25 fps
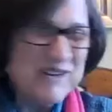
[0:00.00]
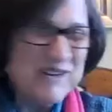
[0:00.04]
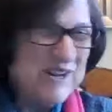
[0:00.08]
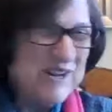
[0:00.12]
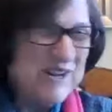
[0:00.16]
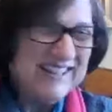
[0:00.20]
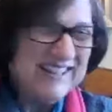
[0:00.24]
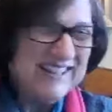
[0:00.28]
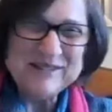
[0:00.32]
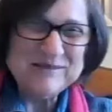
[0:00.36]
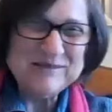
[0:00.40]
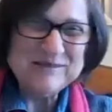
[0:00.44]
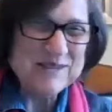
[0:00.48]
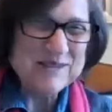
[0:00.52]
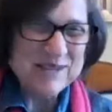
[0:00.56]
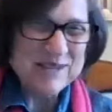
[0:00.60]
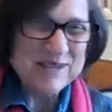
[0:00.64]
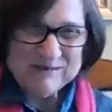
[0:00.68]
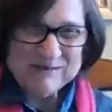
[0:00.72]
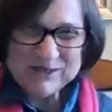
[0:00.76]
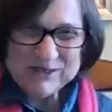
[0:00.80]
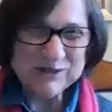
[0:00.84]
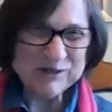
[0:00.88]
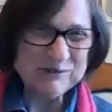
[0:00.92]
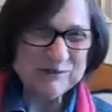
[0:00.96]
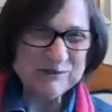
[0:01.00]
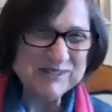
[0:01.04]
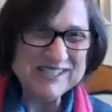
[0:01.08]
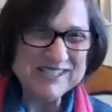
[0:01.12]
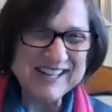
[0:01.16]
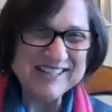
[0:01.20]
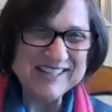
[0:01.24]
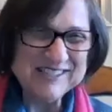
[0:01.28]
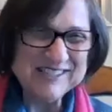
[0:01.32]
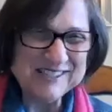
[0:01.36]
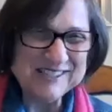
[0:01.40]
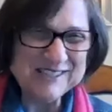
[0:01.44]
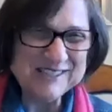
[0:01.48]
sometimes
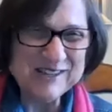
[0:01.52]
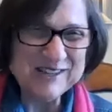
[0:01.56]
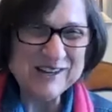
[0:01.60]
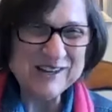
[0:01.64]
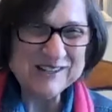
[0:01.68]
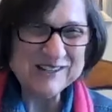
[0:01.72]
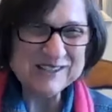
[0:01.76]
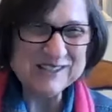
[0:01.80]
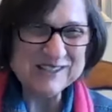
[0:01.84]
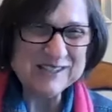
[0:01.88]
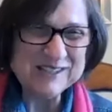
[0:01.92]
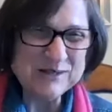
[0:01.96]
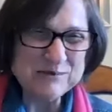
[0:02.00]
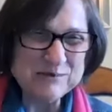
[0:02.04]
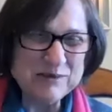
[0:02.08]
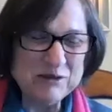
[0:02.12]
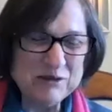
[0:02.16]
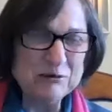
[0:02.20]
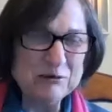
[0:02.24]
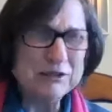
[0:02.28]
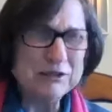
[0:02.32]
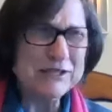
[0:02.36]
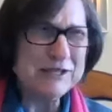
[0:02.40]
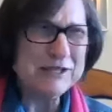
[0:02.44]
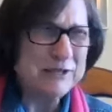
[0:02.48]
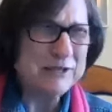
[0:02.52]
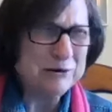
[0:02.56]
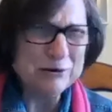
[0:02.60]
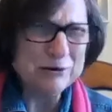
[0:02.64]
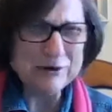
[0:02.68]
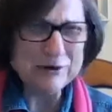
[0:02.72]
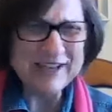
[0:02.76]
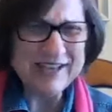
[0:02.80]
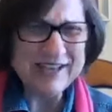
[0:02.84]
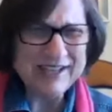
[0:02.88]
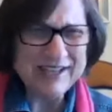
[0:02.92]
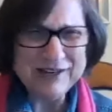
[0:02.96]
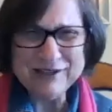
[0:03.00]
circumstances cause us to be really
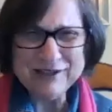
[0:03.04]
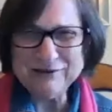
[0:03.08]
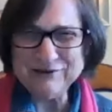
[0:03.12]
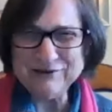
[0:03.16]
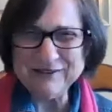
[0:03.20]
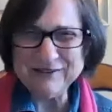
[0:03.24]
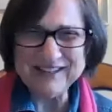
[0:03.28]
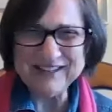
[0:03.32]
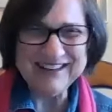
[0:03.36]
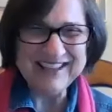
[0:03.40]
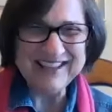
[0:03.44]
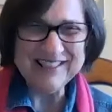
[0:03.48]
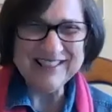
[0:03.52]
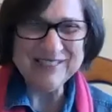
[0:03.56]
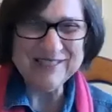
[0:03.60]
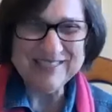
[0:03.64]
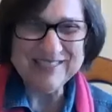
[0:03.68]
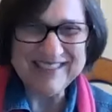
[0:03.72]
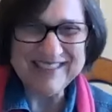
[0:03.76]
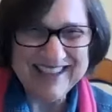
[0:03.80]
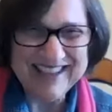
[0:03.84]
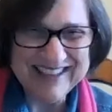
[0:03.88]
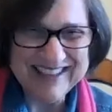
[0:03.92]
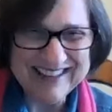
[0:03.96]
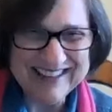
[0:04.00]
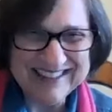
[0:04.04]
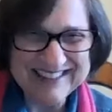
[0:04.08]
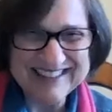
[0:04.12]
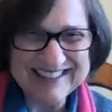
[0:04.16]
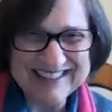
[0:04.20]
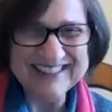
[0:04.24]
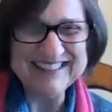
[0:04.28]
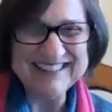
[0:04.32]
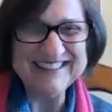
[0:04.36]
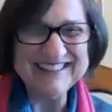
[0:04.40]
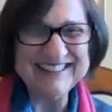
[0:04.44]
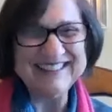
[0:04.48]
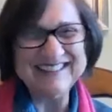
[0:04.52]
creative and and and
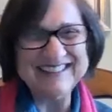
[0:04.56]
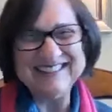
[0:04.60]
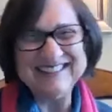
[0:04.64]
uh,